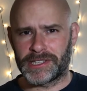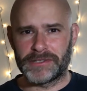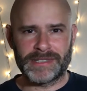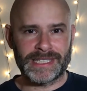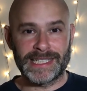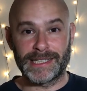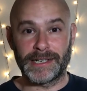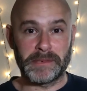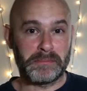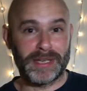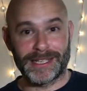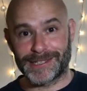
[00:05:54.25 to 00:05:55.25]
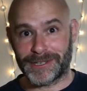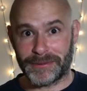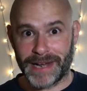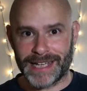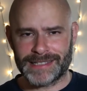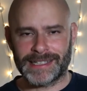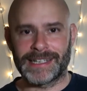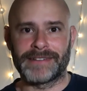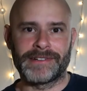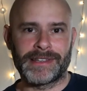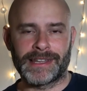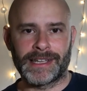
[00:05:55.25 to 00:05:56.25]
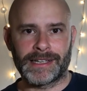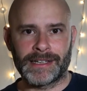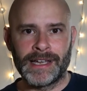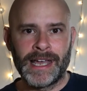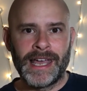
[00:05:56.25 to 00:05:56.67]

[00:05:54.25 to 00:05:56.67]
You see it on Pinterest and everything.